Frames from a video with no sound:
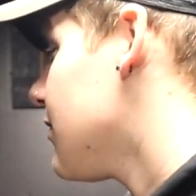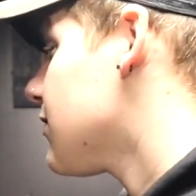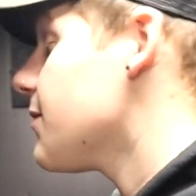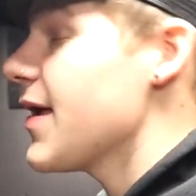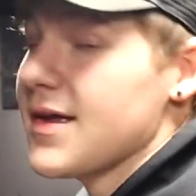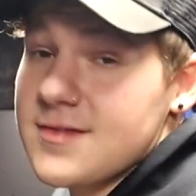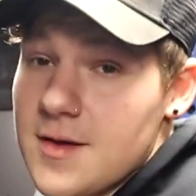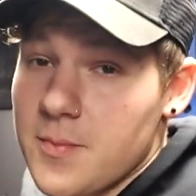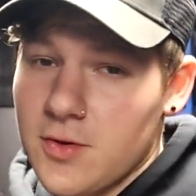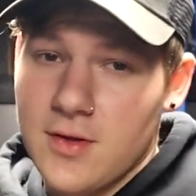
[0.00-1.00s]
to make it
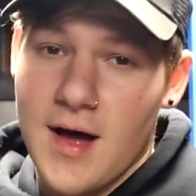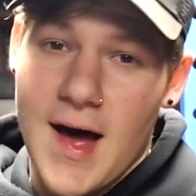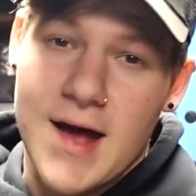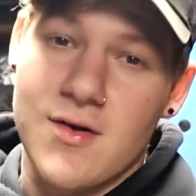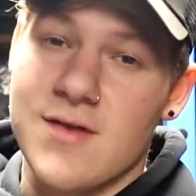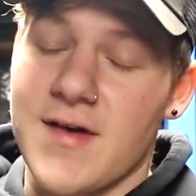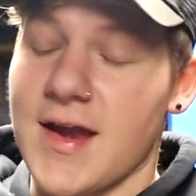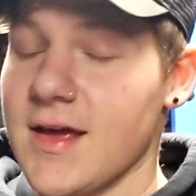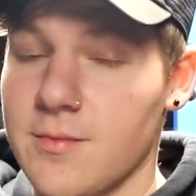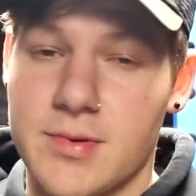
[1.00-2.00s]
simple, I don't have
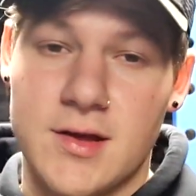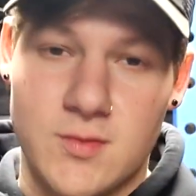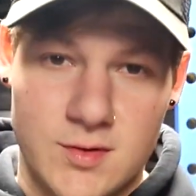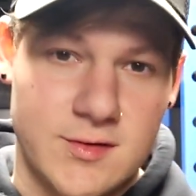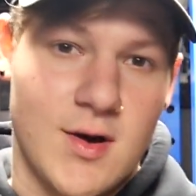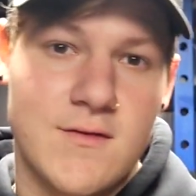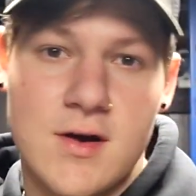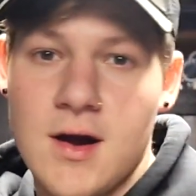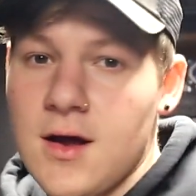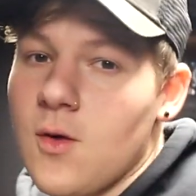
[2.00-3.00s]
any complaints
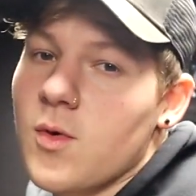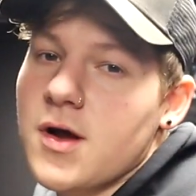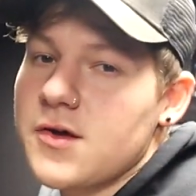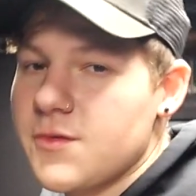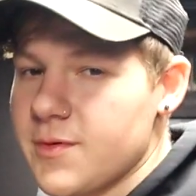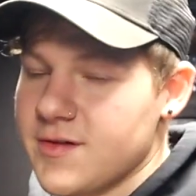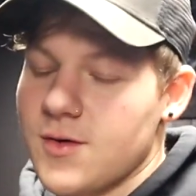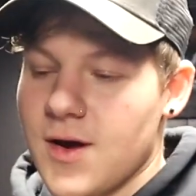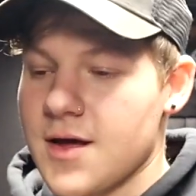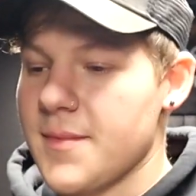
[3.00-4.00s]
whatsoever.
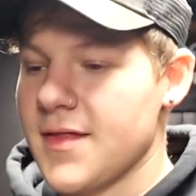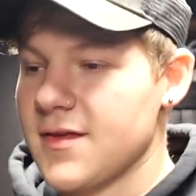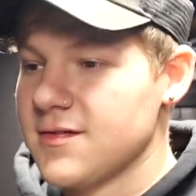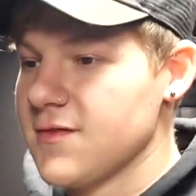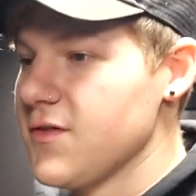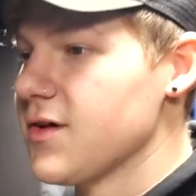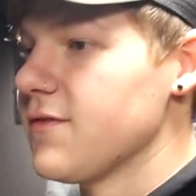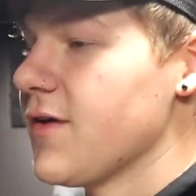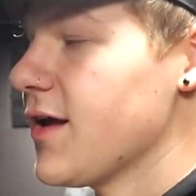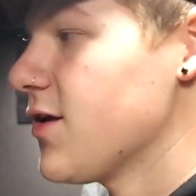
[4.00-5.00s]
100% recommend this if you
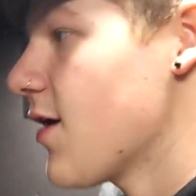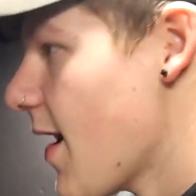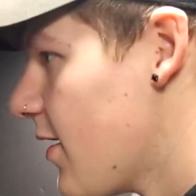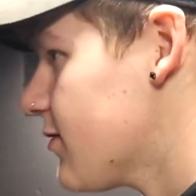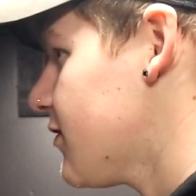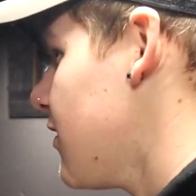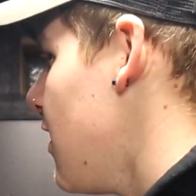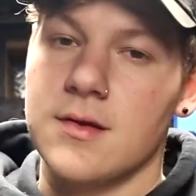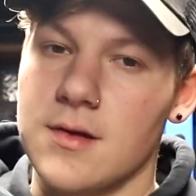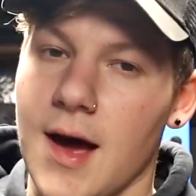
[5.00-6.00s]
can fit it in your house.
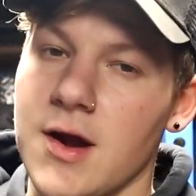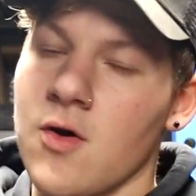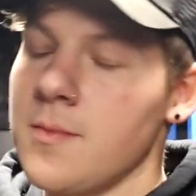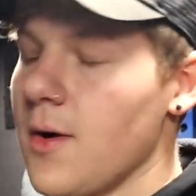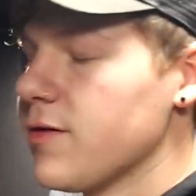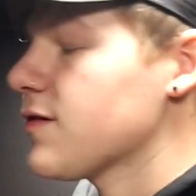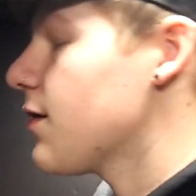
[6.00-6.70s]
I know in most